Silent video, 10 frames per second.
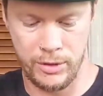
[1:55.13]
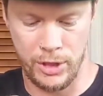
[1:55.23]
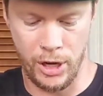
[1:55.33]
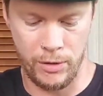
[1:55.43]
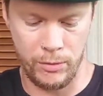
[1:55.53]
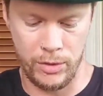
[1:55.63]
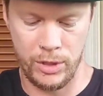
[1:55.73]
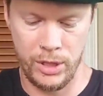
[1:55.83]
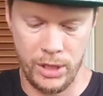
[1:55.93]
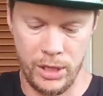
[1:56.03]
So,
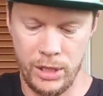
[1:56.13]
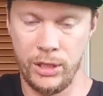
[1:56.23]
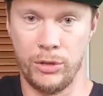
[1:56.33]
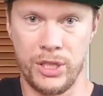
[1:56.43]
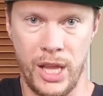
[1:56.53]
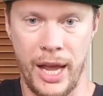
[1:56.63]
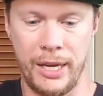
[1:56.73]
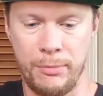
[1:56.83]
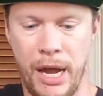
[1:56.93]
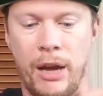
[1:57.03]
little
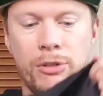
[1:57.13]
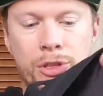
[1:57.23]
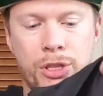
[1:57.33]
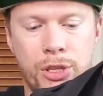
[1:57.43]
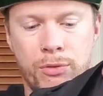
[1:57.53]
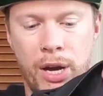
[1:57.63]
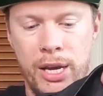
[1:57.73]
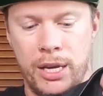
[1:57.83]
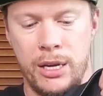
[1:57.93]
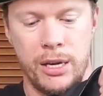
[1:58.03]
slide-in pouch
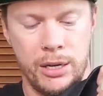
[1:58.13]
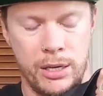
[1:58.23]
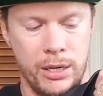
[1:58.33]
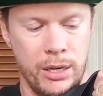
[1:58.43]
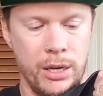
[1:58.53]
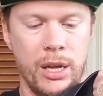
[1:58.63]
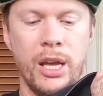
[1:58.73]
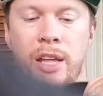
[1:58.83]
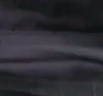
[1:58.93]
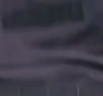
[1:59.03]
right here.
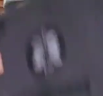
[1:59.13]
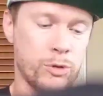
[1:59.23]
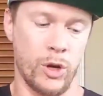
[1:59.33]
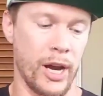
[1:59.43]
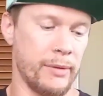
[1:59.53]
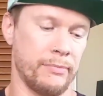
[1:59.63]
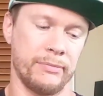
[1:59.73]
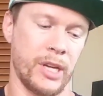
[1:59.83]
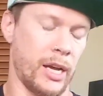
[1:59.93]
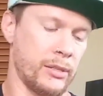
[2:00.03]
This thing was great,
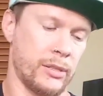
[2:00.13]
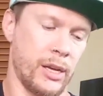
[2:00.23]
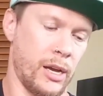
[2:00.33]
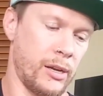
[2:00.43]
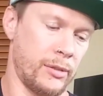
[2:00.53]
guys.